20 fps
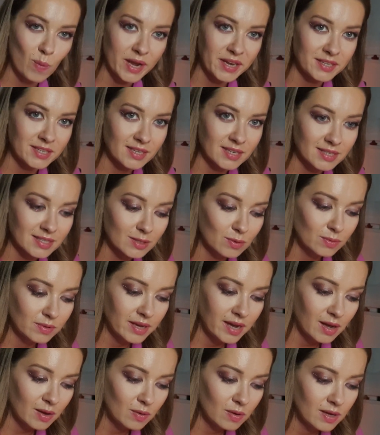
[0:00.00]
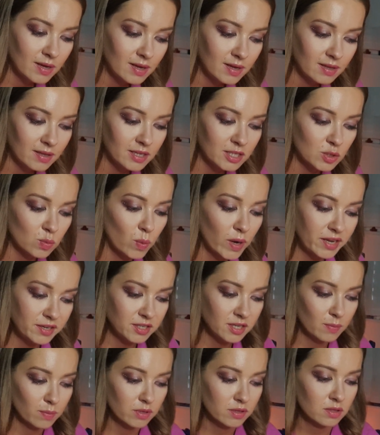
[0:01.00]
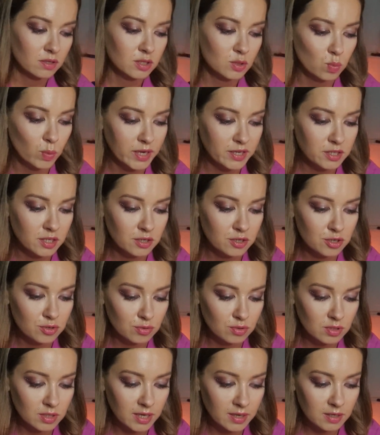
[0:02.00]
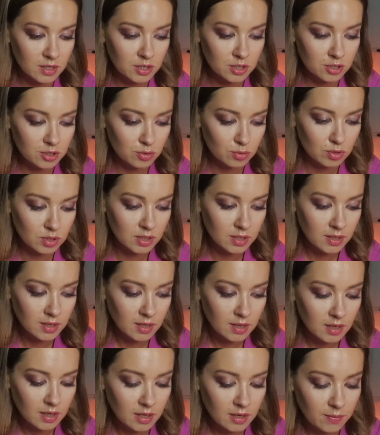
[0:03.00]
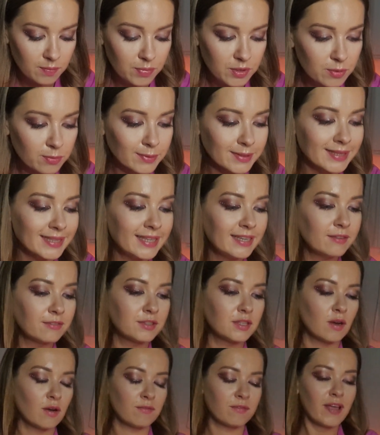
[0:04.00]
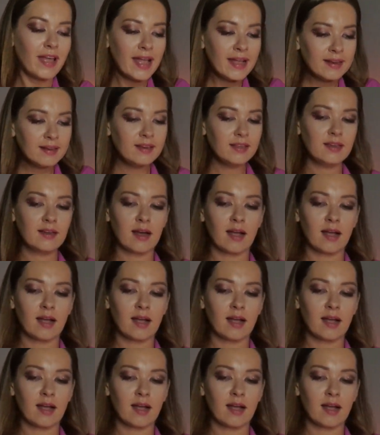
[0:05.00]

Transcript: waiting. So now it's waiting, but this waiting should be relieved of any